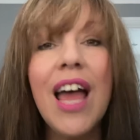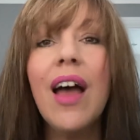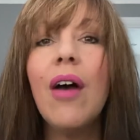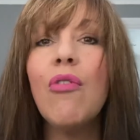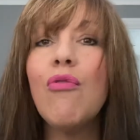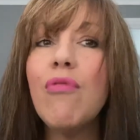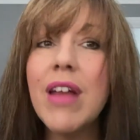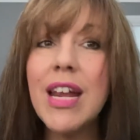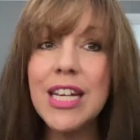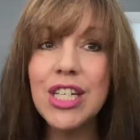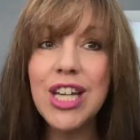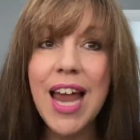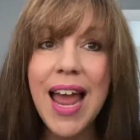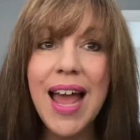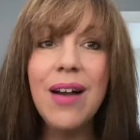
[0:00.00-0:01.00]

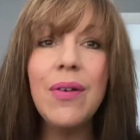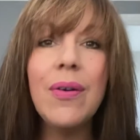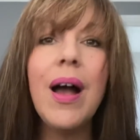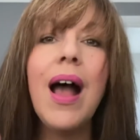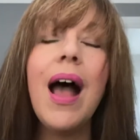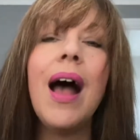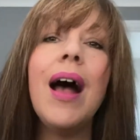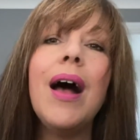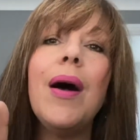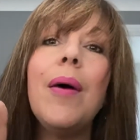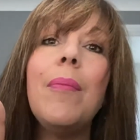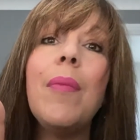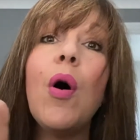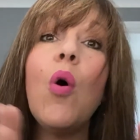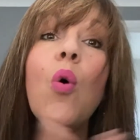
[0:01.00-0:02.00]
reach out.
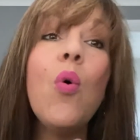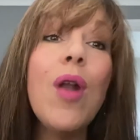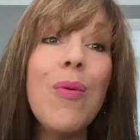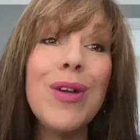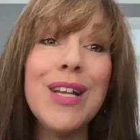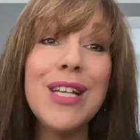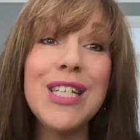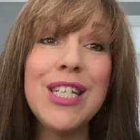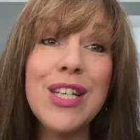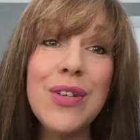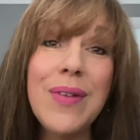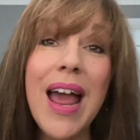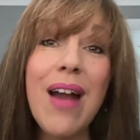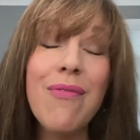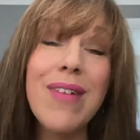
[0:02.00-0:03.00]
Um, all I want you to
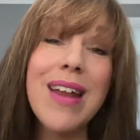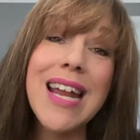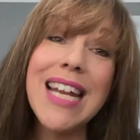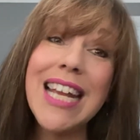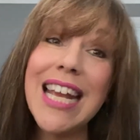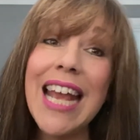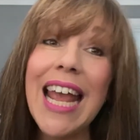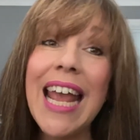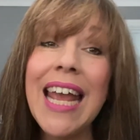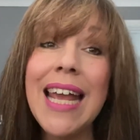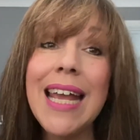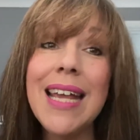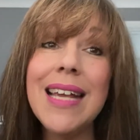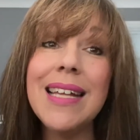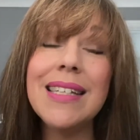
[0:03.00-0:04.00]
do now really
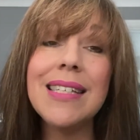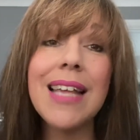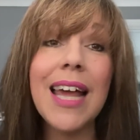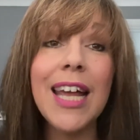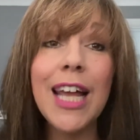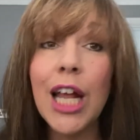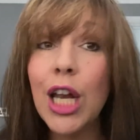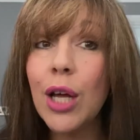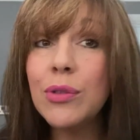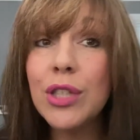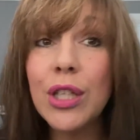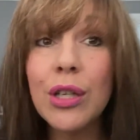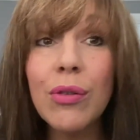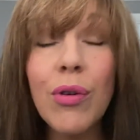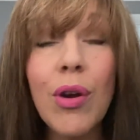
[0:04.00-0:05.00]
is say hello
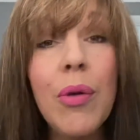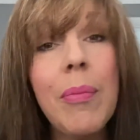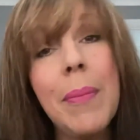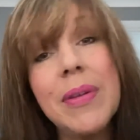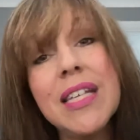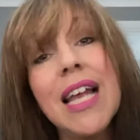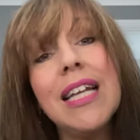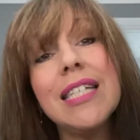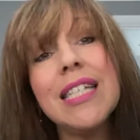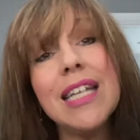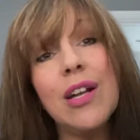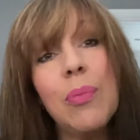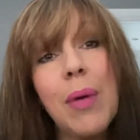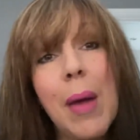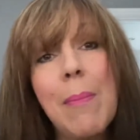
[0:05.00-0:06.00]
to the group, maybe tell us a
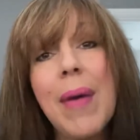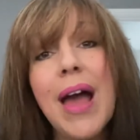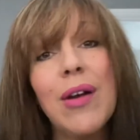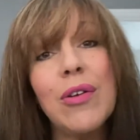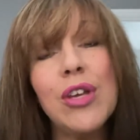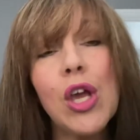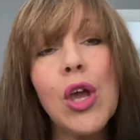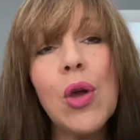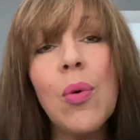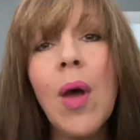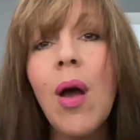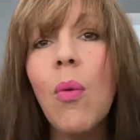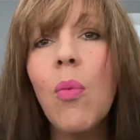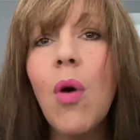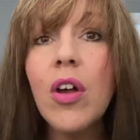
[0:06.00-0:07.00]
little bit about you,
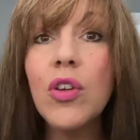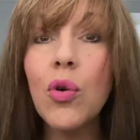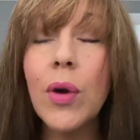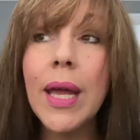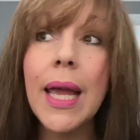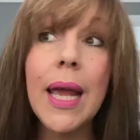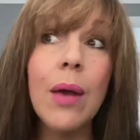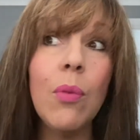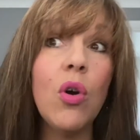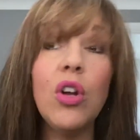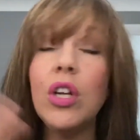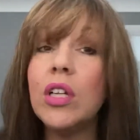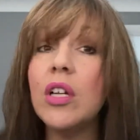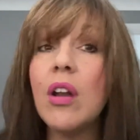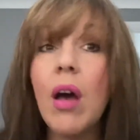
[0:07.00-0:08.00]
why you're here,
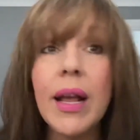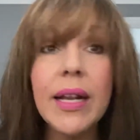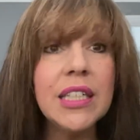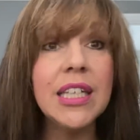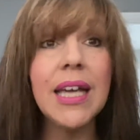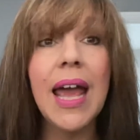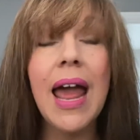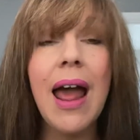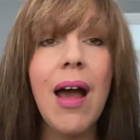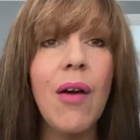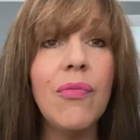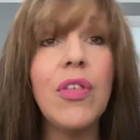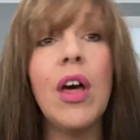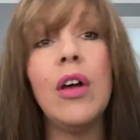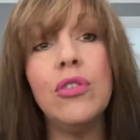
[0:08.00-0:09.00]
what you'd like to get
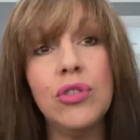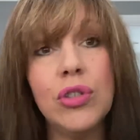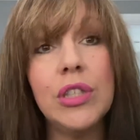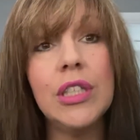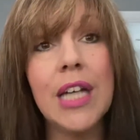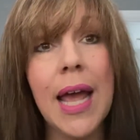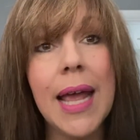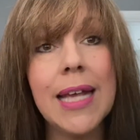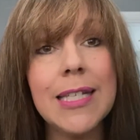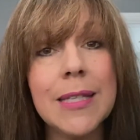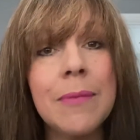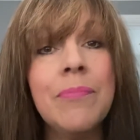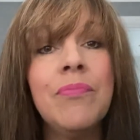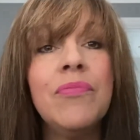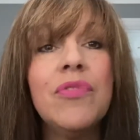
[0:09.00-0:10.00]
out of the 100
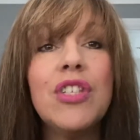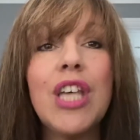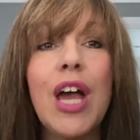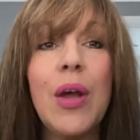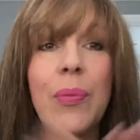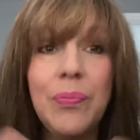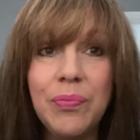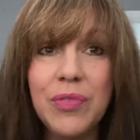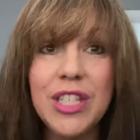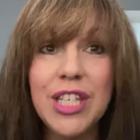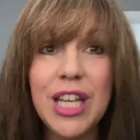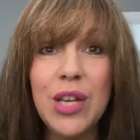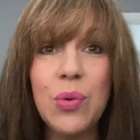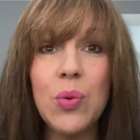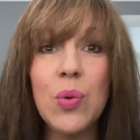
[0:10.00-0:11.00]
days. So,
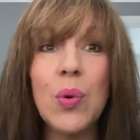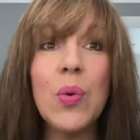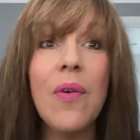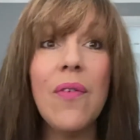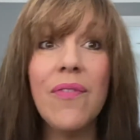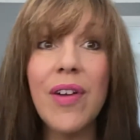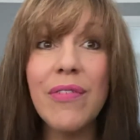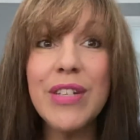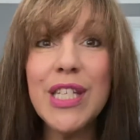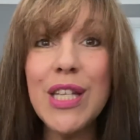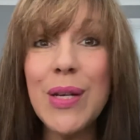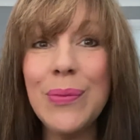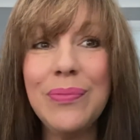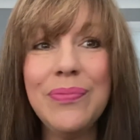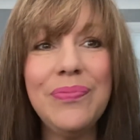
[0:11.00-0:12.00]
see you all very
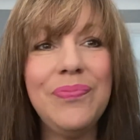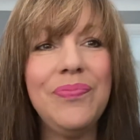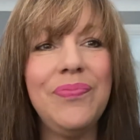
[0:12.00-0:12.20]
soon.